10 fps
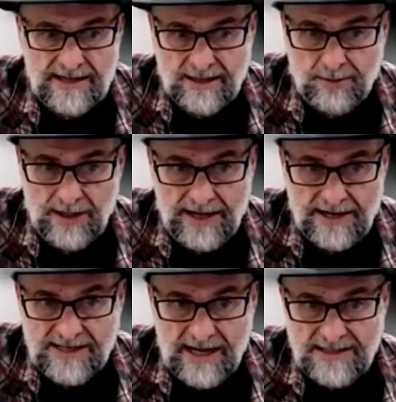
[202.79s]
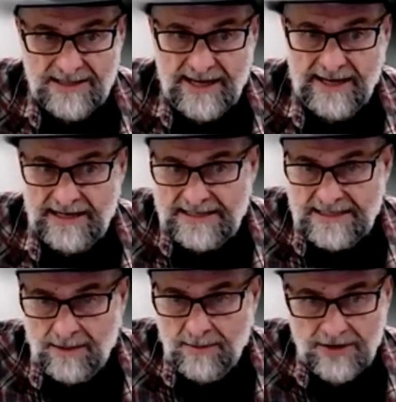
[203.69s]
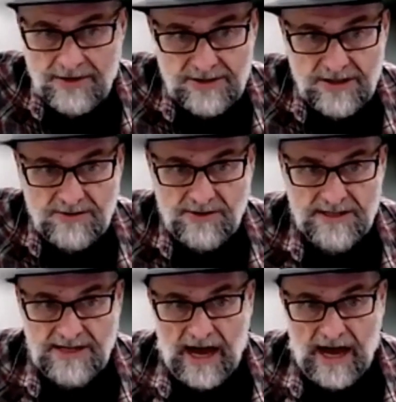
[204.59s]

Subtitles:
the plant is actually taking some of those nutrients